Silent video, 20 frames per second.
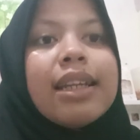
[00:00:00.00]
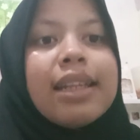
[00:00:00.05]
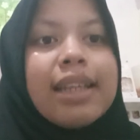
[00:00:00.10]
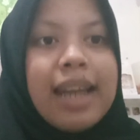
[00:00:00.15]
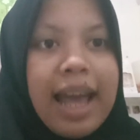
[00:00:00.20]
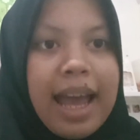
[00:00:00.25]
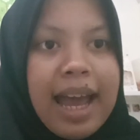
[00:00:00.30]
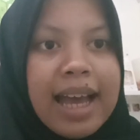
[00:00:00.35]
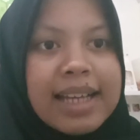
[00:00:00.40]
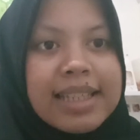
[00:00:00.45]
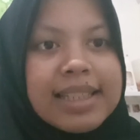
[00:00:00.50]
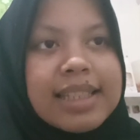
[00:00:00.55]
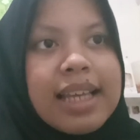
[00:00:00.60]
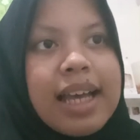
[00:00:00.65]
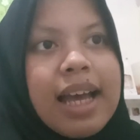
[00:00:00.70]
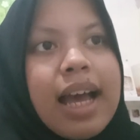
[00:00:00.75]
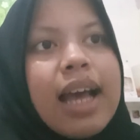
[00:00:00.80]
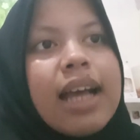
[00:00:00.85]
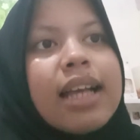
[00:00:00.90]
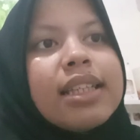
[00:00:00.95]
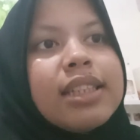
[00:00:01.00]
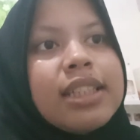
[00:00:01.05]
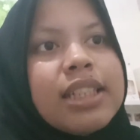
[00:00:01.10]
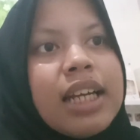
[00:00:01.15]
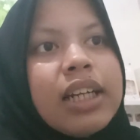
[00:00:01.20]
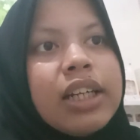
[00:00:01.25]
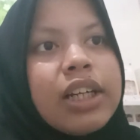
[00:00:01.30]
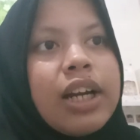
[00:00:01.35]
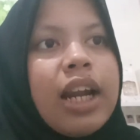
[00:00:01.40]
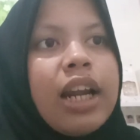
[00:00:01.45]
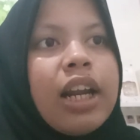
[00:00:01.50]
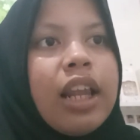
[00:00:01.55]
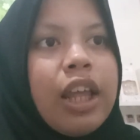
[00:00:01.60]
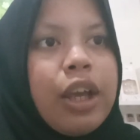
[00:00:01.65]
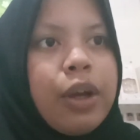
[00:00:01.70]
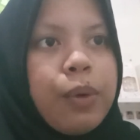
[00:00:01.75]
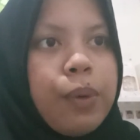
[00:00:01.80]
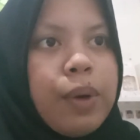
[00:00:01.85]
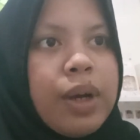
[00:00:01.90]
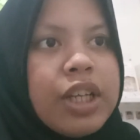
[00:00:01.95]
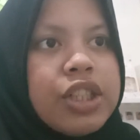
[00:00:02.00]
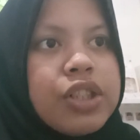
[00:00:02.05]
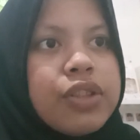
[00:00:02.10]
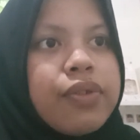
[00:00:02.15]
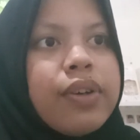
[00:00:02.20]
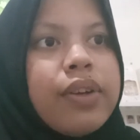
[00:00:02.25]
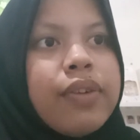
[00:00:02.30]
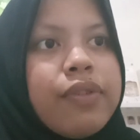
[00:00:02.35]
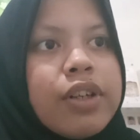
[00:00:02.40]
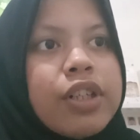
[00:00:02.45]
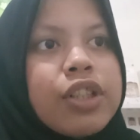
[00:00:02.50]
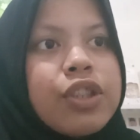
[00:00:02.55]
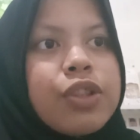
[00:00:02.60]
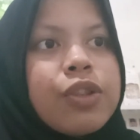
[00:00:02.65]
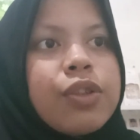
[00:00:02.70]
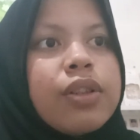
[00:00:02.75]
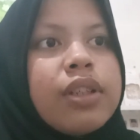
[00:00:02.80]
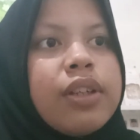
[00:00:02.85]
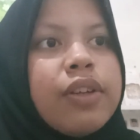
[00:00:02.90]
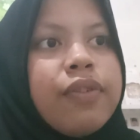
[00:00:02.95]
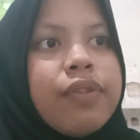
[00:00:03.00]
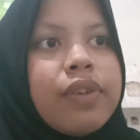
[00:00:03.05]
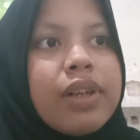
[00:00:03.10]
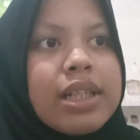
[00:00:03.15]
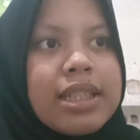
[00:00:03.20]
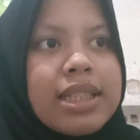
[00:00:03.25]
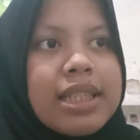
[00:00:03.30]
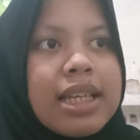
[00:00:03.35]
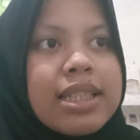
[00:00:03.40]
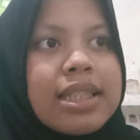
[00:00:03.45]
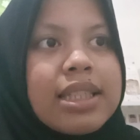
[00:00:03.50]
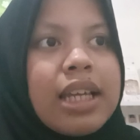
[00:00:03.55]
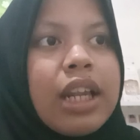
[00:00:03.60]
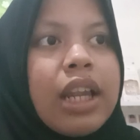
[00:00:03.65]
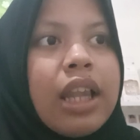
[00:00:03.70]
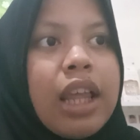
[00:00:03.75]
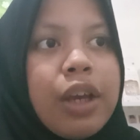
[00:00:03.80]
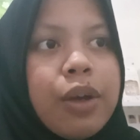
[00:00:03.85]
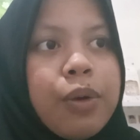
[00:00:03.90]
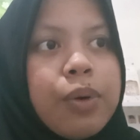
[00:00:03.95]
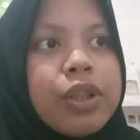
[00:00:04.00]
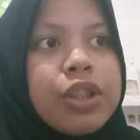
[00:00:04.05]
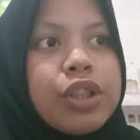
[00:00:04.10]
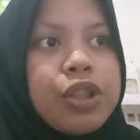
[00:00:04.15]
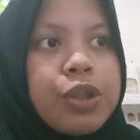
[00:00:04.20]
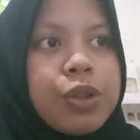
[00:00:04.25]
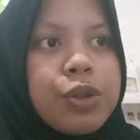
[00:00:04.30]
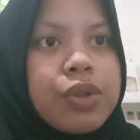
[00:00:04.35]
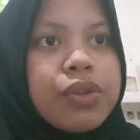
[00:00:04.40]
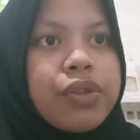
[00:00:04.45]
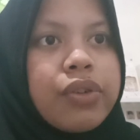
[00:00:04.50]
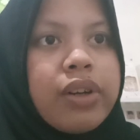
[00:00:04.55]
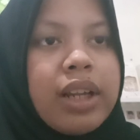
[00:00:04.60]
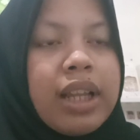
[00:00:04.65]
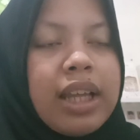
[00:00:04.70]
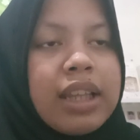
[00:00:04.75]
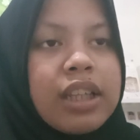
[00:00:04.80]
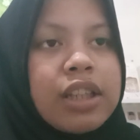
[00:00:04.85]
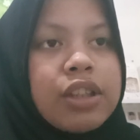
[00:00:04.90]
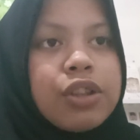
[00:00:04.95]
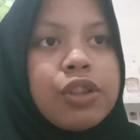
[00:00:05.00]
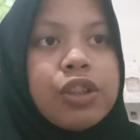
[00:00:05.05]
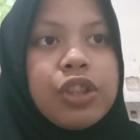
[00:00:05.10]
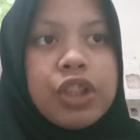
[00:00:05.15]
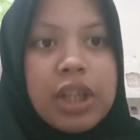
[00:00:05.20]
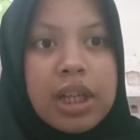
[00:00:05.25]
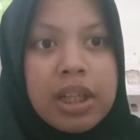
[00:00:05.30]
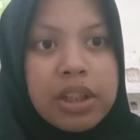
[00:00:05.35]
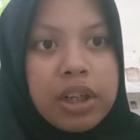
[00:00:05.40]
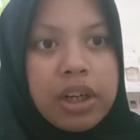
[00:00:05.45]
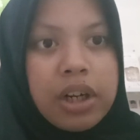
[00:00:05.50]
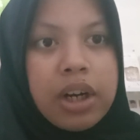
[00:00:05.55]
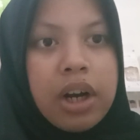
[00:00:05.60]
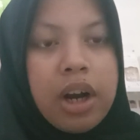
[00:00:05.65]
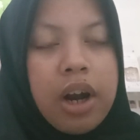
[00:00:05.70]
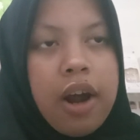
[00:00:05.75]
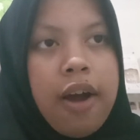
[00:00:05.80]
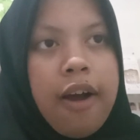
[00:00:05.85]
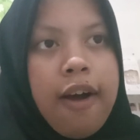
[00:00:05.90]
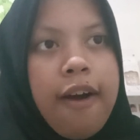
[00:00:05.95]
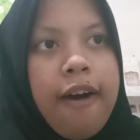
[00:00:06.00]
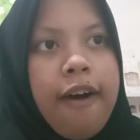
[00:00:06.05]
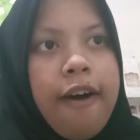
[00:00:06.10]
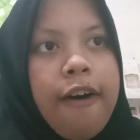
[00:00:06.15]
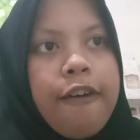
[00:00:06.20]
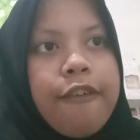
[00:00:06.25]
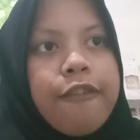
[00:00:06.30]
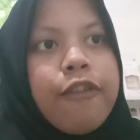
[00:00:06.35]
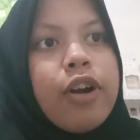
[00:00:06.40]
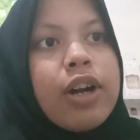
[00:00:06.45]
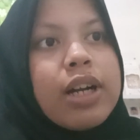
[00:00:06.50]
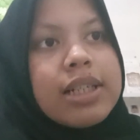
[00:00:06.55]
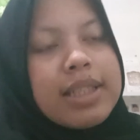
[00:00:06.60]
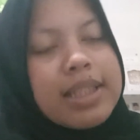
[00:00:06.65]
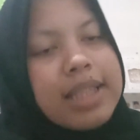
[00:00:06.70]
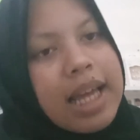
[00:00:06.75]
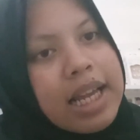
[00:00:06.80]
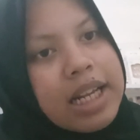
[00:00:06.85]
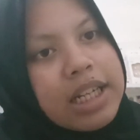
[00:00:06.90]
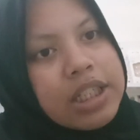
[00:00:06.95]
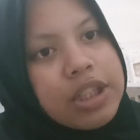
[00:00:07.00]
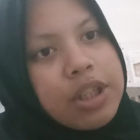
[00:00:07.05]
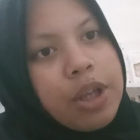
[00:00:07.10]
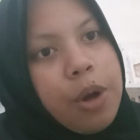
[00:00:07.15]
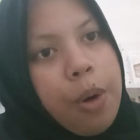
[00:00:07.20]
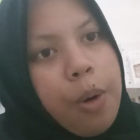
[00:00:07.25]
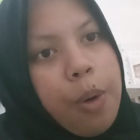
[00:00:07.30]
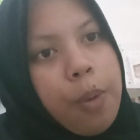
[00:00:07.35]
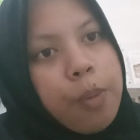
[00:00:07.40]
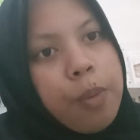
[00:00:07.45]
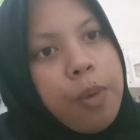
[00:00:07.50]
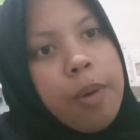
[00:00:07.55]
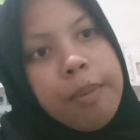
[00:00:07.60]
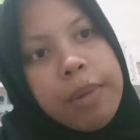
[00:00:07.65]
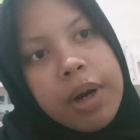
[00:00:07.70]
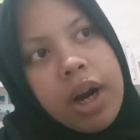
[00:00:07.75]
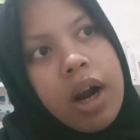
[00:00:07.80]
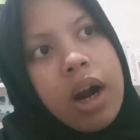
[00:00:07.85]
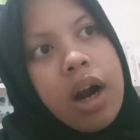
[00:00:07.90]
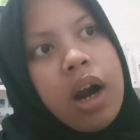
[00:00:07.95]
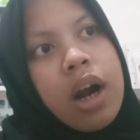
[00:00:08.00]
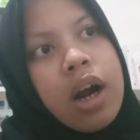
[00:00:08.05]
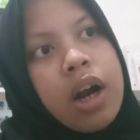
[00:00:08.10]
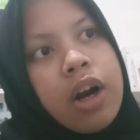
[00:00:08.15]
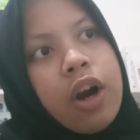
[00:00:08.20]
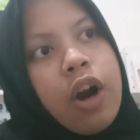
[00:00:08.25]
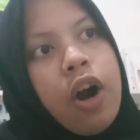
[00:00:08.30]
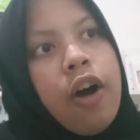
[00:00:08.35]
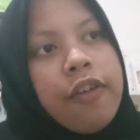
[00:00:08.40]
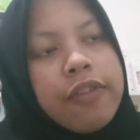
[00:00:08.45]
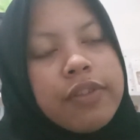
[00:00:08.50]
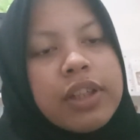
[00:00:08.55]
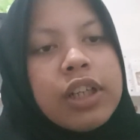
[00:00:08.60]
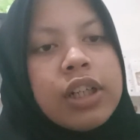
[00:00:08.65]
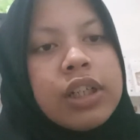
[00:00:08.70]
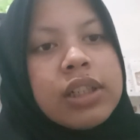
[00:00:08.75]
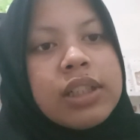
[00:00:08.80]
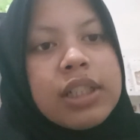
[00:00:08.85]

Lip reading: Next, gender and language refers to differences in language use related to gender. For instance, women are often